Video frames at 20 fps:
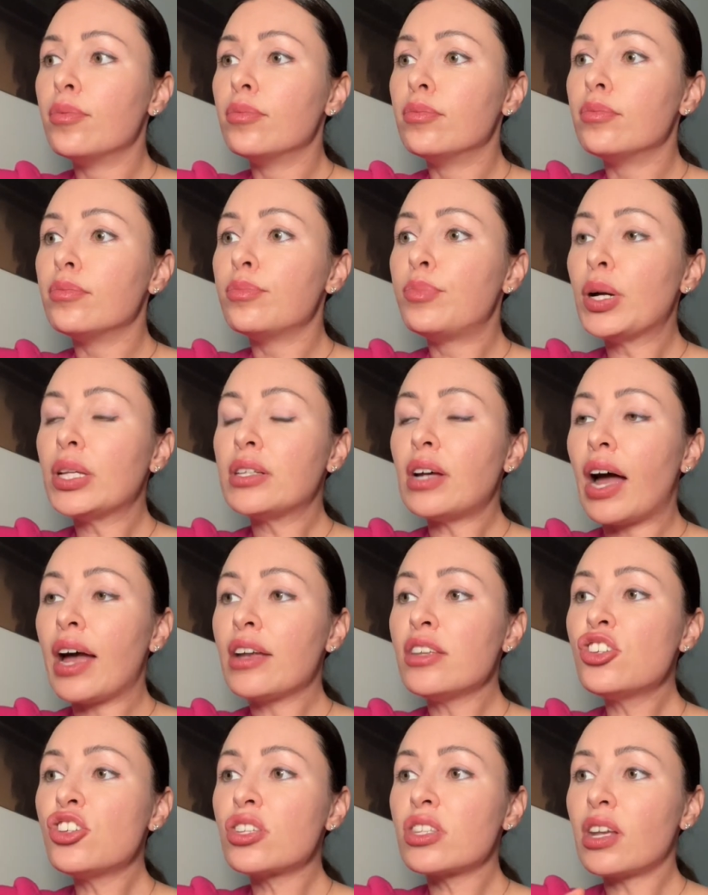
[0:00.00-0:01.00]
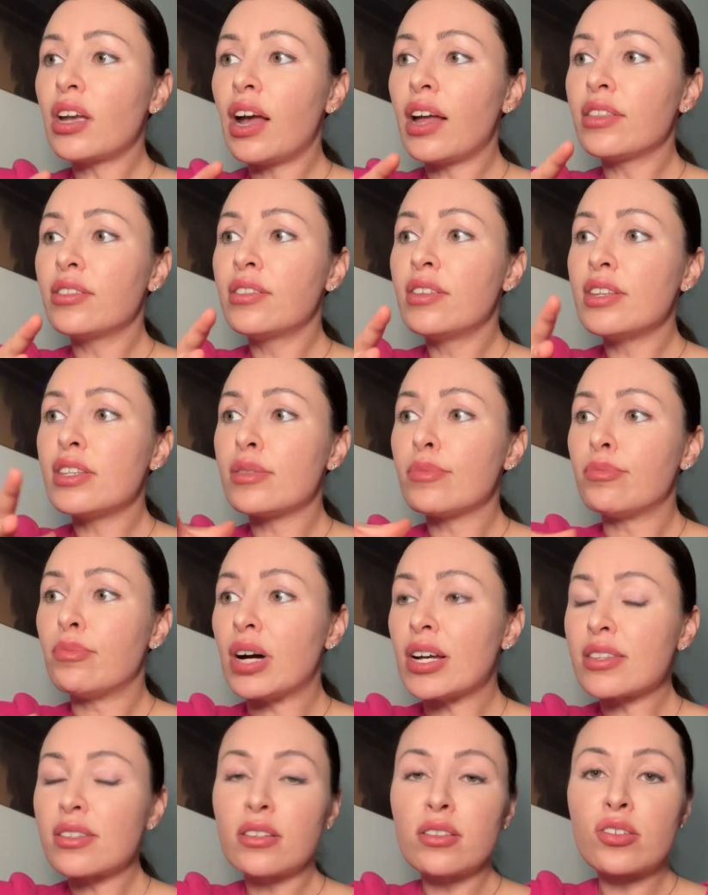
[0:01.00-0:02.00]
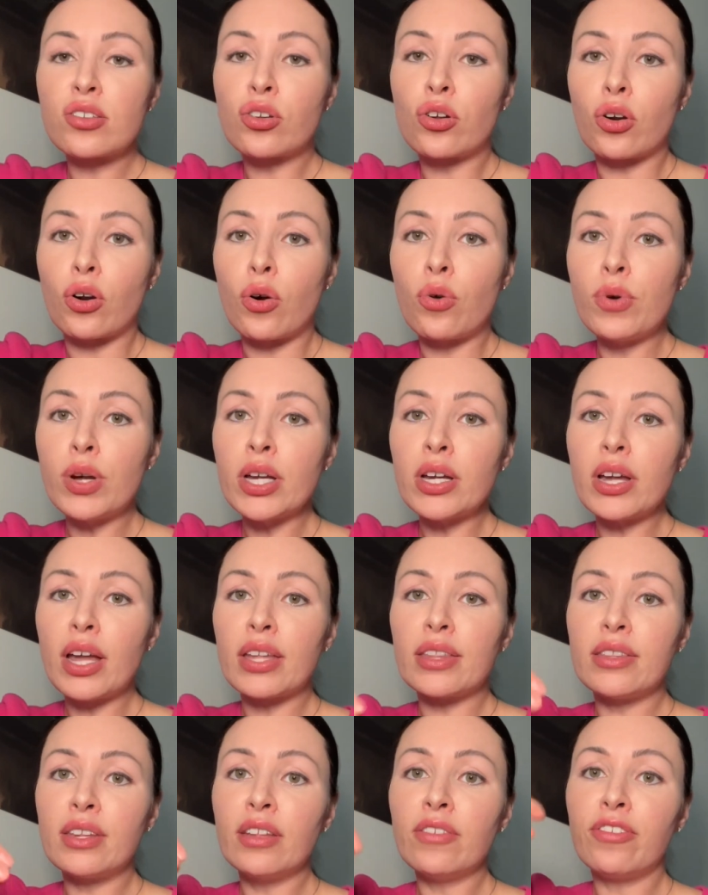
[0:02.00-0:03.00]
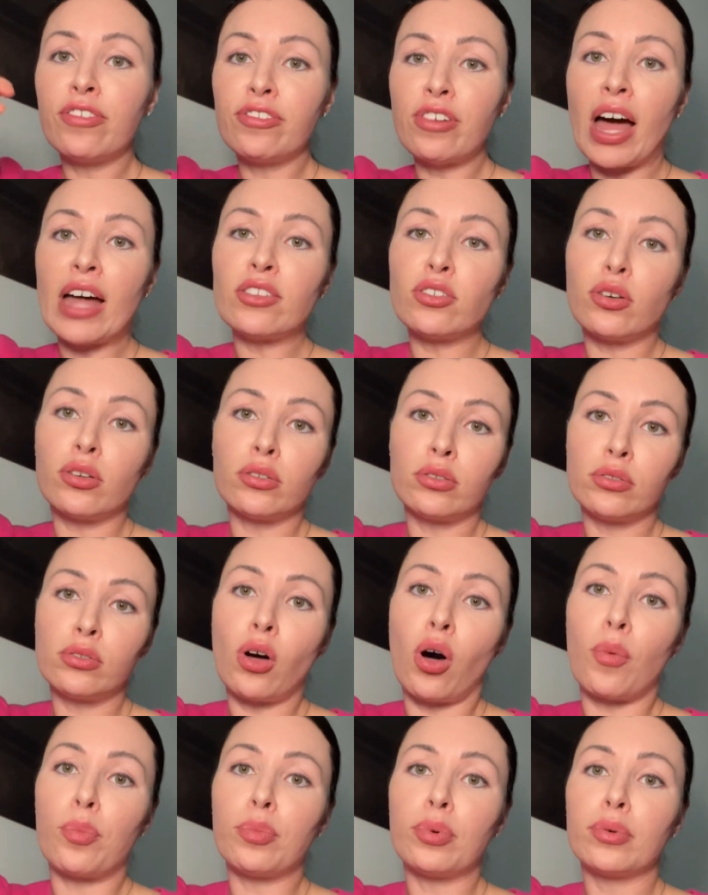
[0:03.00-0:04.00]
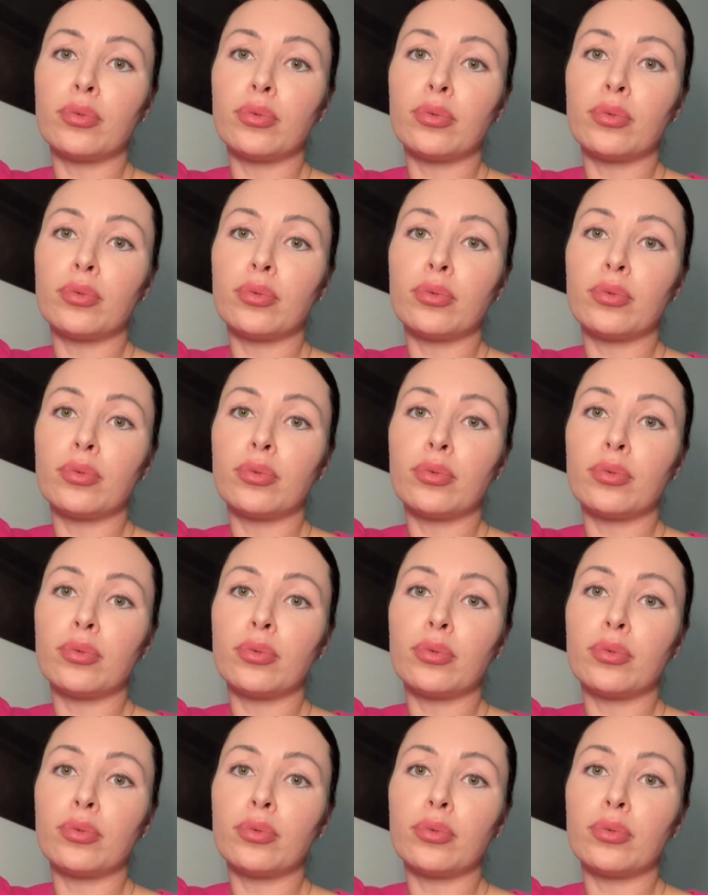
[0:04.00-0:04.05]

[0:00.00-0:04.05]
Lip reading: But I just had these muscles growing and then fat on top.